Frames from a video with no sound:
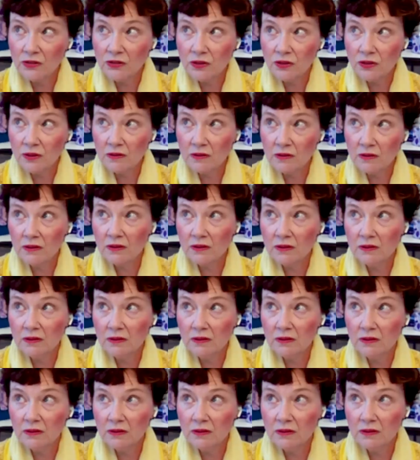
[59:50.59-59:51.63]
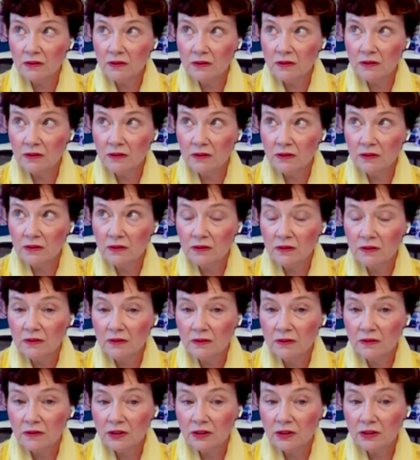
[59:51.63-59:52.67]
all concerned
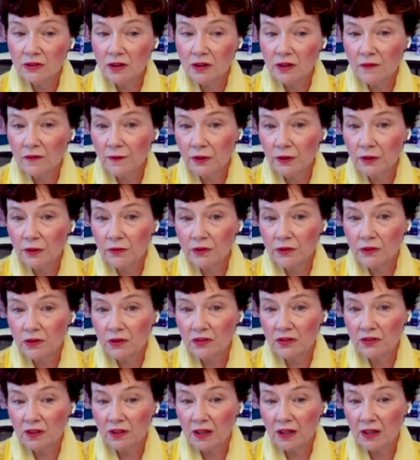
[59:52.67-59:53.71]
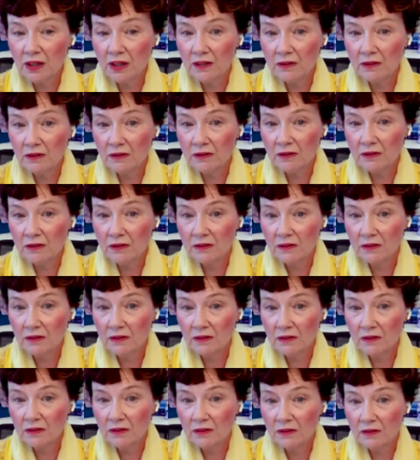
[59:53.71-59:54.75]
or to share for you and
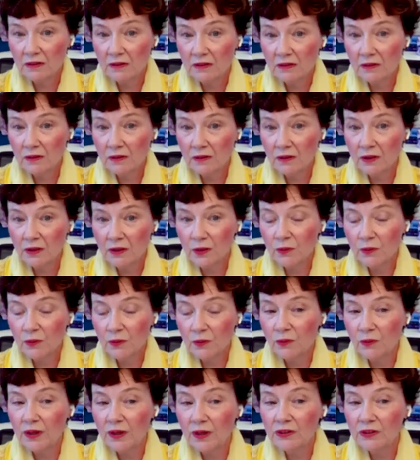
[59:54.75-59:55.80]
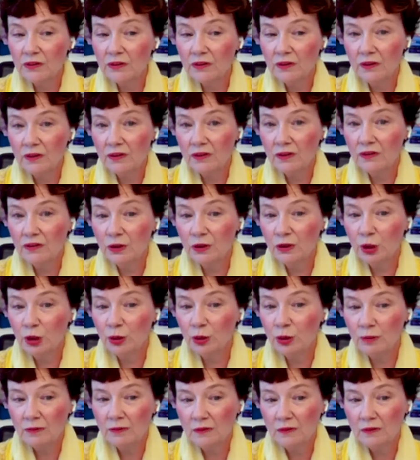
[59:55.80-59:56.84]
Jessica? Or what
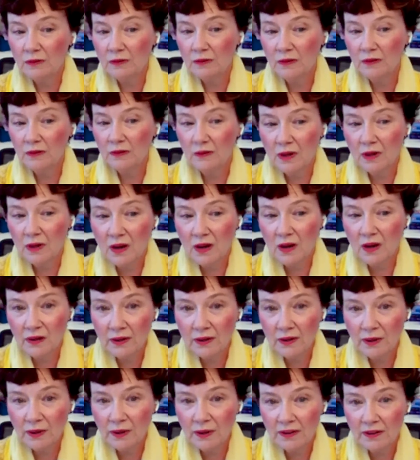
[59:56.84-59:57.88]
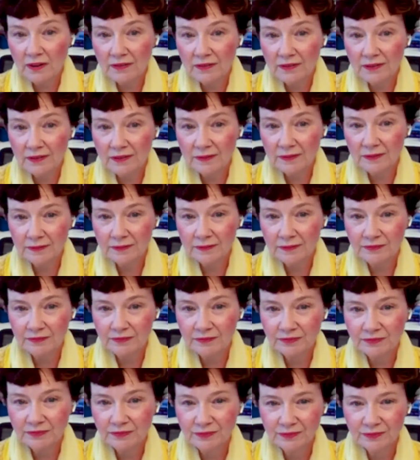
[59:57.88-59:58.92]
do you, or all the
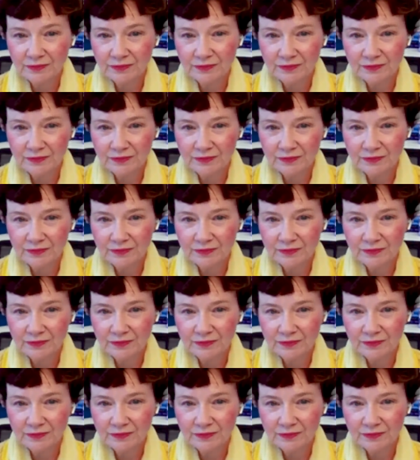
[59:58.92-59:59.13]
above?